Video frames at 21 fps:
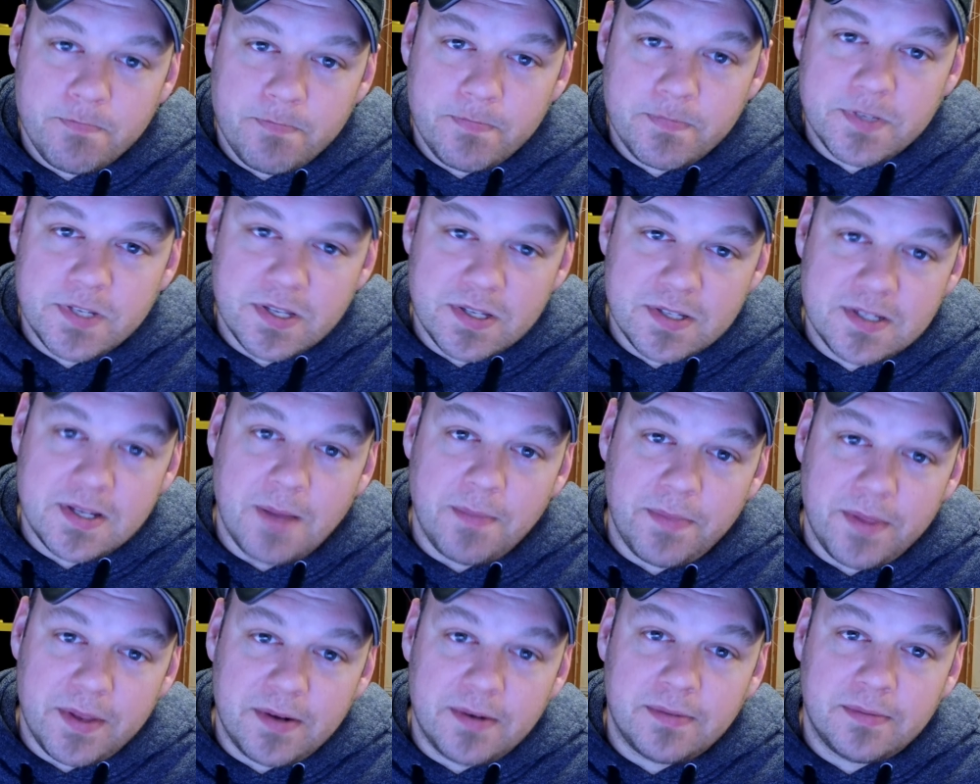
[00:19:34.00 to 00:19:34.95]
it's just
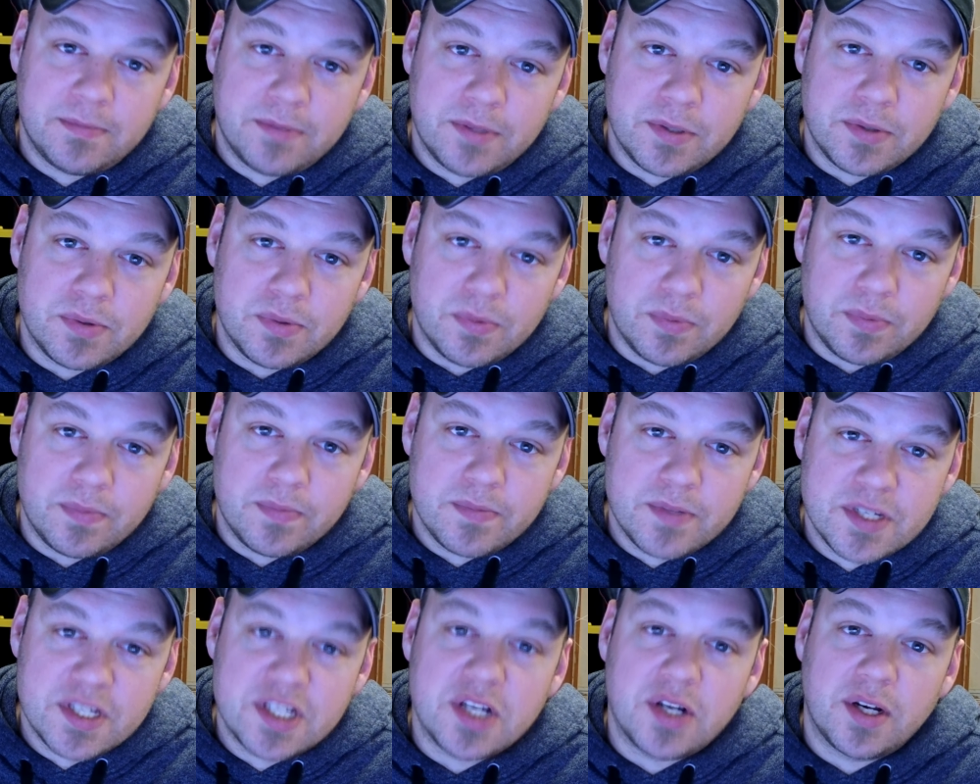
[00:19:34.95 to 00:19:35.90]
something to
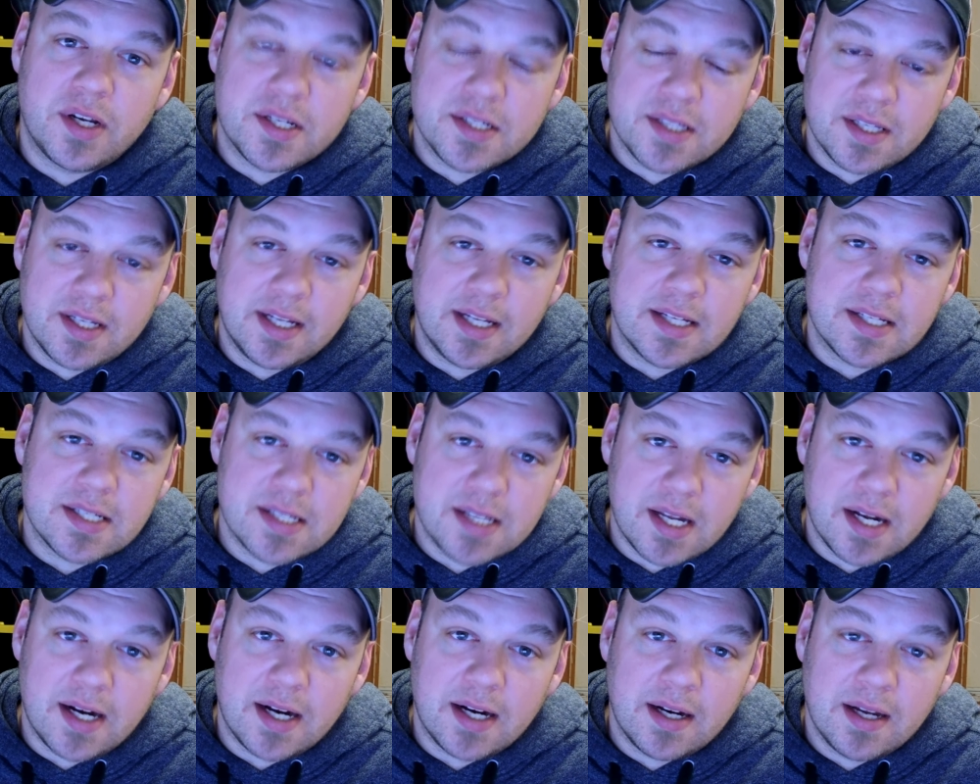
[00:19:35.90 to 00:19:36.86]
seriously
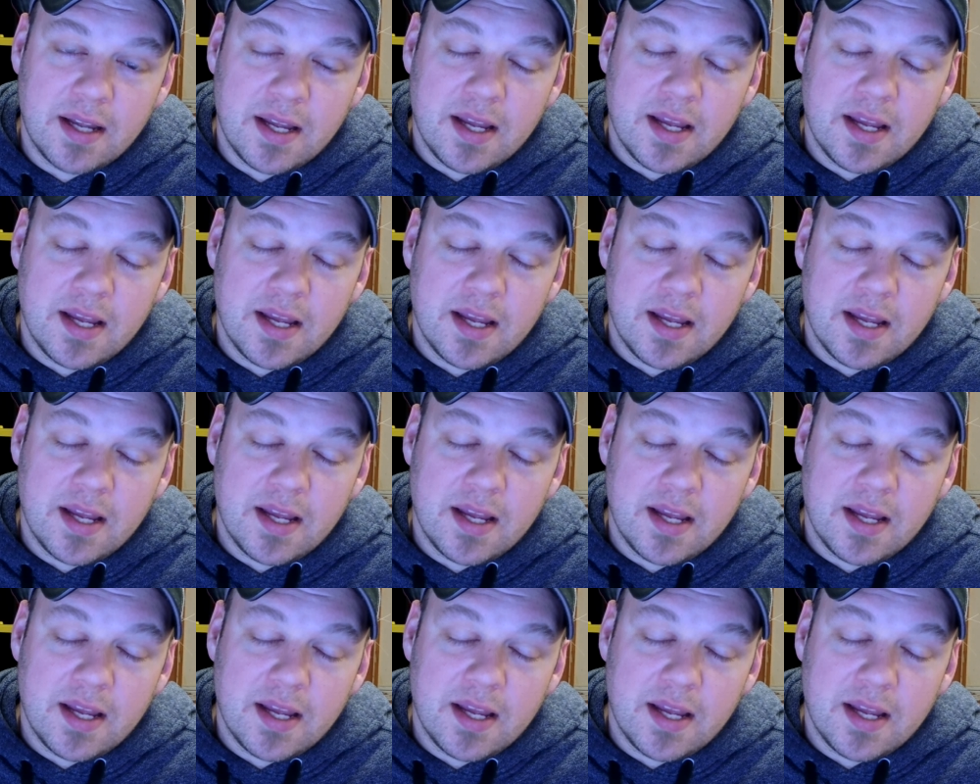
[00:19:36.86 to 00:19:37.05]
consider.